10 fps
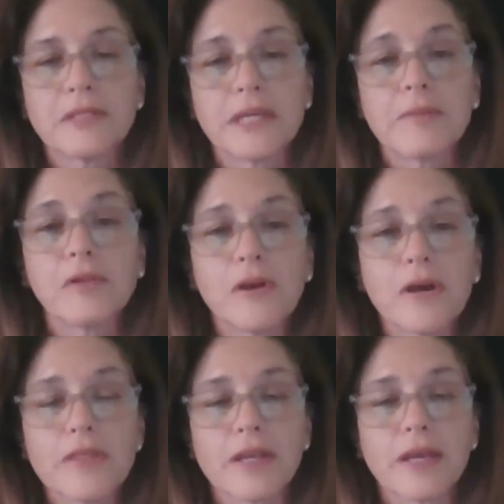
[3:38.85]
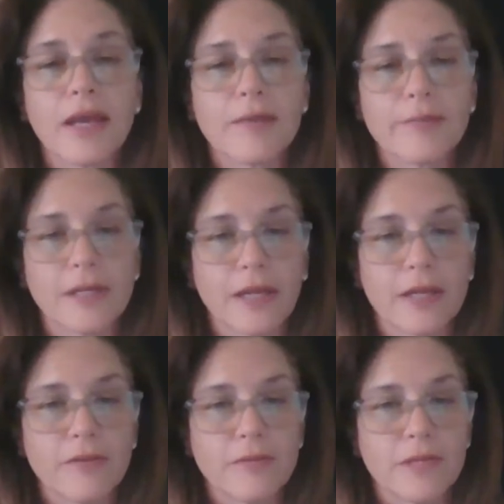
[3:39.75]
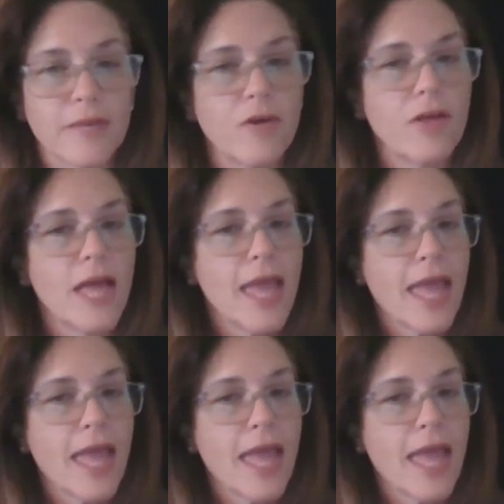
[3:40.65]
tablecloth that I had on my dining room table.